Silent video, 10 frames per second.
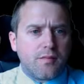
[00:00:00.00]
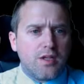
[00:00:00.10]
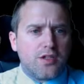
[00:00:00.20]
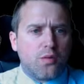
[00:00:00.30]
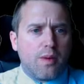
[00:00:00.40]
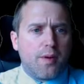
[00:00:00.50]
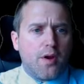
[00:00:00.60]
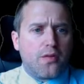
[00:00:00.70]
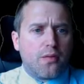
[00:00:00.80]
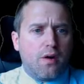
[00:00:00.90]
So when
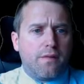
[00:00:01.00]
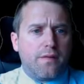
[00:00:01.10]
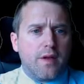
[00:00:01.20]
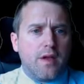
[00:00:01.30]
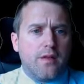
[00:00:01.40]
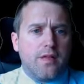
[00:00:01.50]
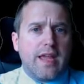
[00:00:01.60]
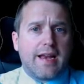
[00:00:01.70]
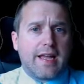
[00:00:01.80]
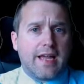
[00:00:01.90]
both are off, the
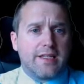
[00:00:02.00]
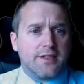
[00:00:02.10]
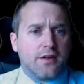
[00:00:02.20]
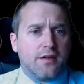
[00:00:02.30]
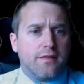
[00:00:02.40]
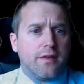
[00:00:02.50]
AND gate is off.